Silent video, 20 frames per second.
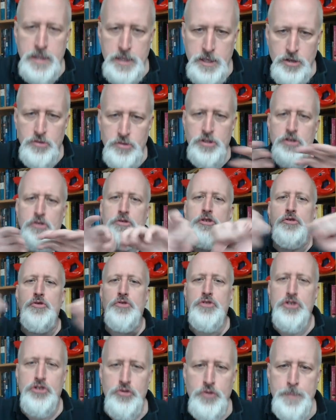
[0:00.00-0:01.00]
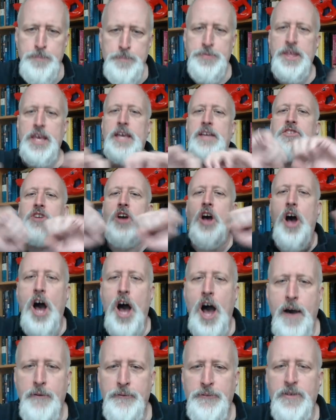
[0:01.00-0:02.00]
You strip things
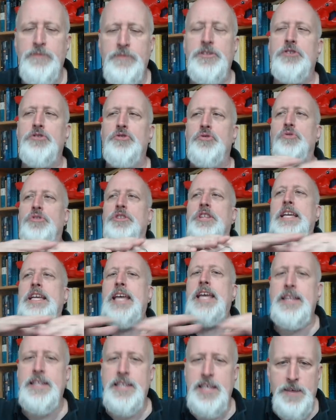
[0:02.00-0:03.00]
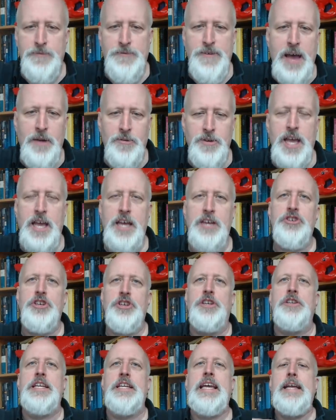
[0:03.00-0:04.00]
off of the truth to get to the
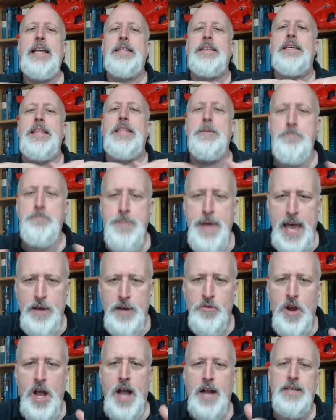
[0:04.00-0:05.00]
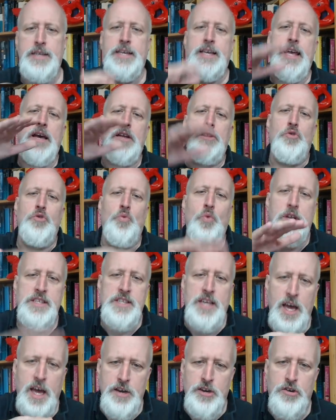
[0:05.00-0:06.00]
foundation, to get to the bedrock, to get to
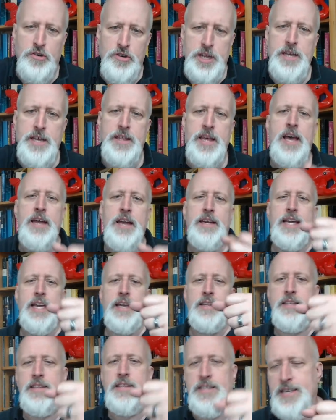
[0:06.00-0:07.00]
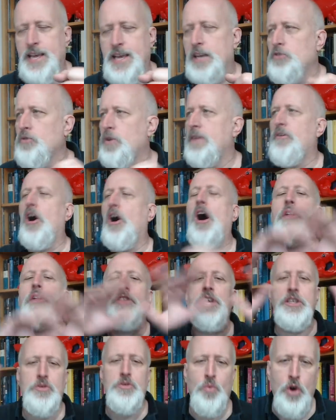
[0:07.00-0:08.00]
what's underneath, to get to the center. We have all
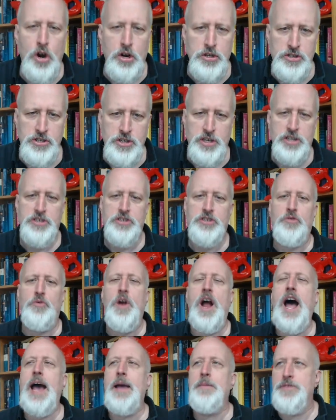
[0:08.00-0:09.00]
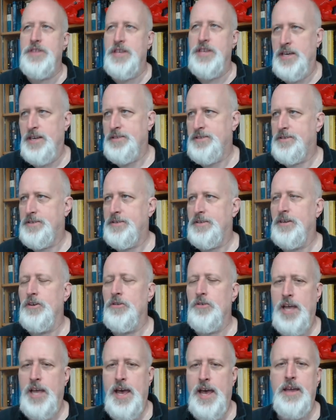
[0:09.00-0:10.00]
these words to describe this,
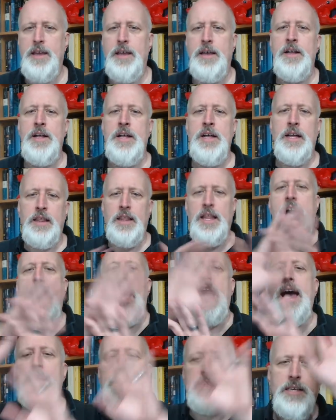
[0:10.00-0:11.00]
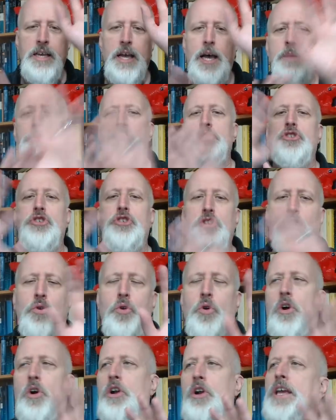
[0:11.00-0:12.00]
okay? Lies
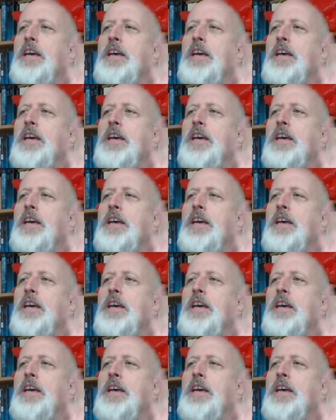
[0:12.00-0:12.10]
obscure,